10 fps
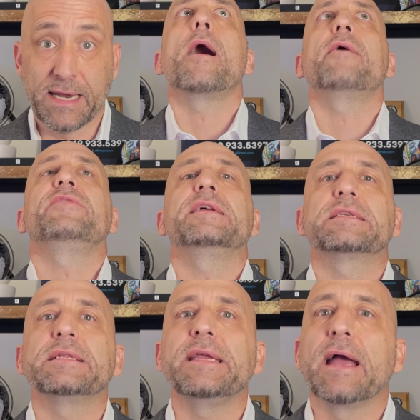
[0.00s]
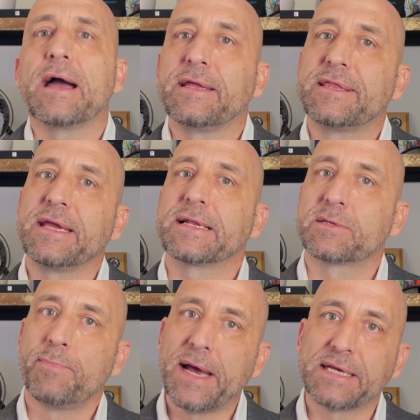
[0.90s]
Obviously, I think it's
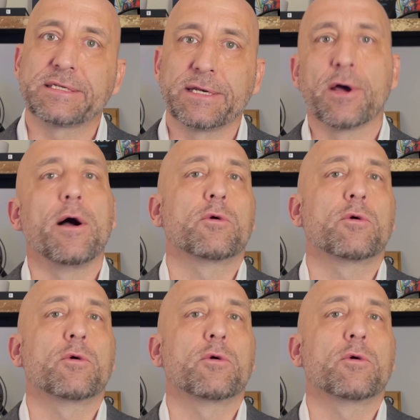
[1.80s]
best to talk